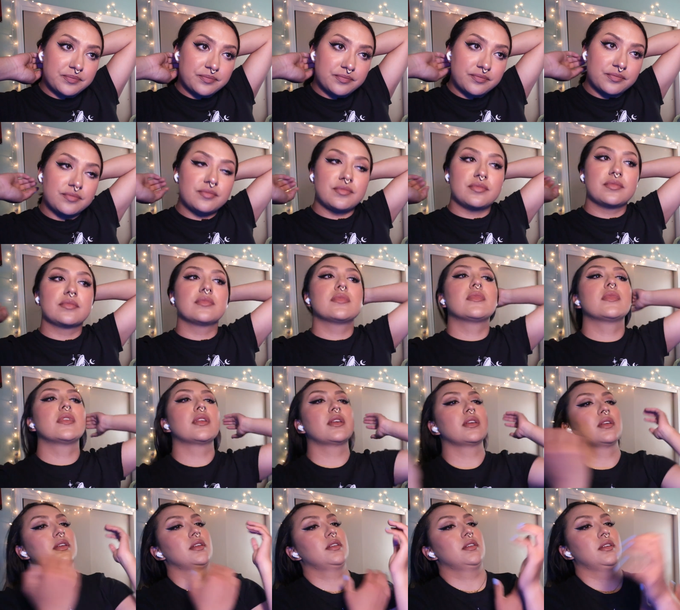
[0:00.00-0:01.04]

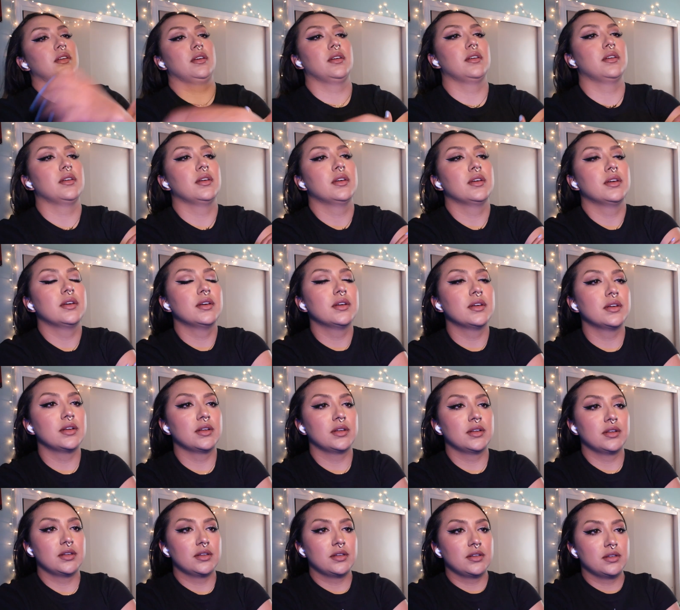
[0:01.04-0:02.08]

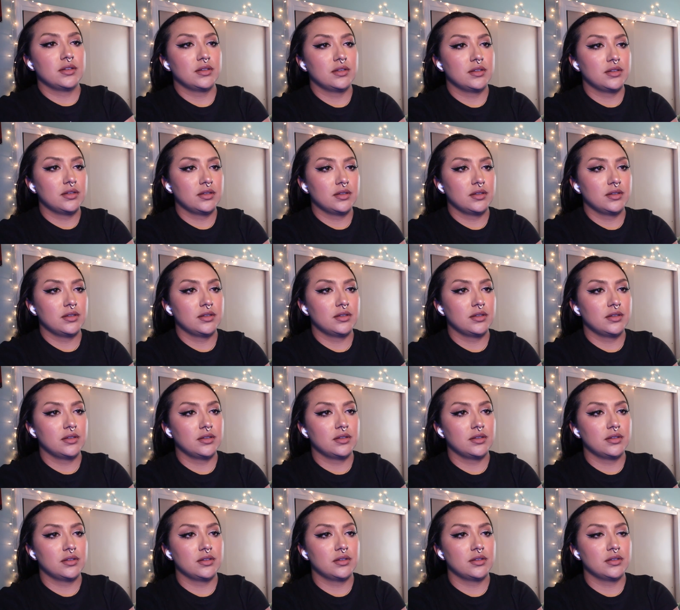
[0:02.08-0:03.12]

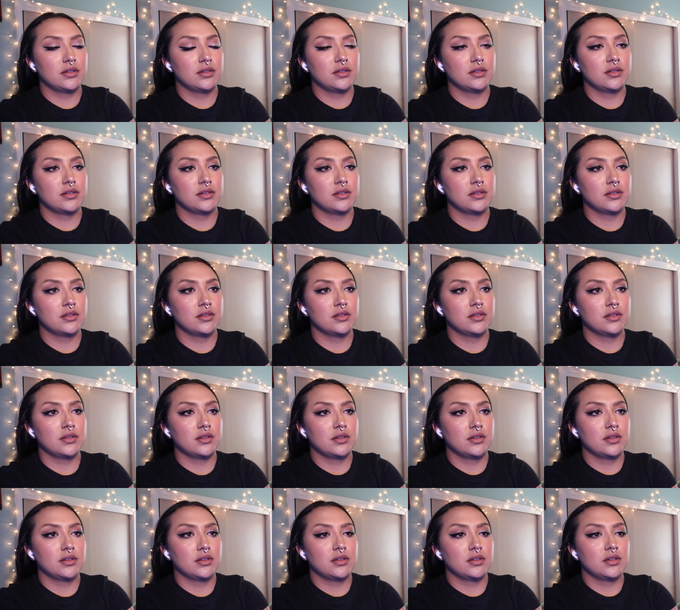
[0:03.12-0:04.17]

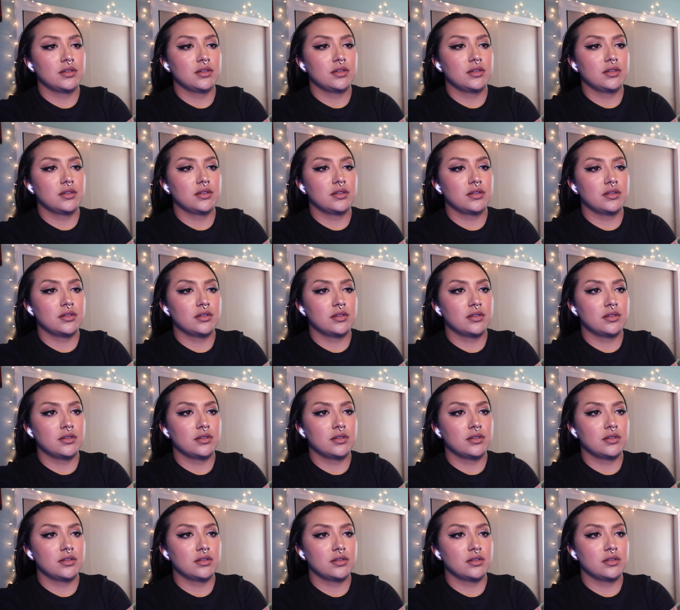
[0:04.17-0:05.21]

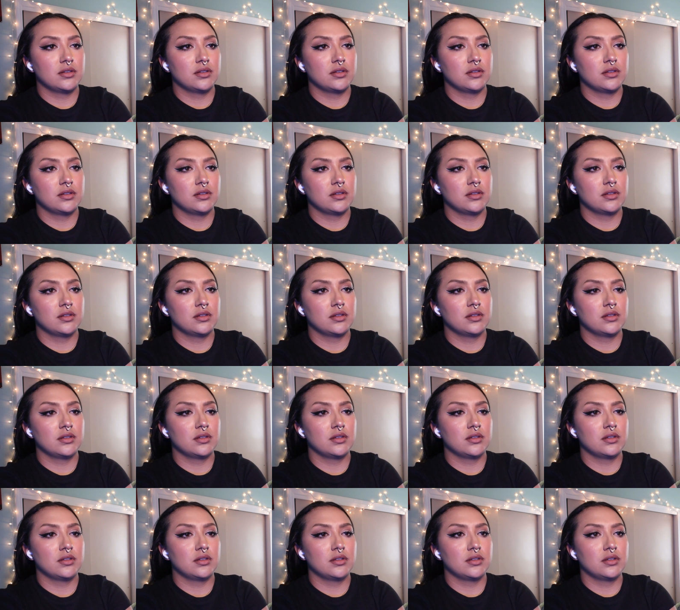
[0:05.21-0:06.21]
(silence)